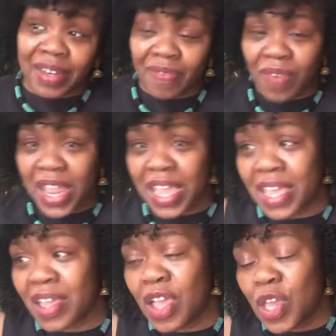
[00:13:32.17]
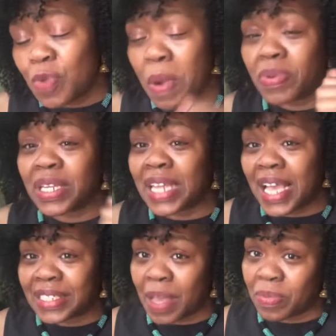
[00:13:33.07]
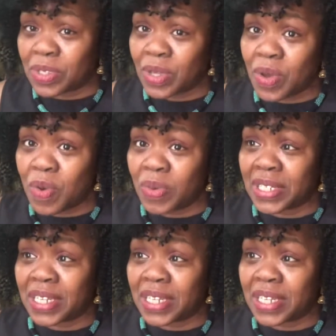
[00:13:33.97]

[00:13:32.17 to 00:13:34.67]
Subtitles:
right? Remember the last episode when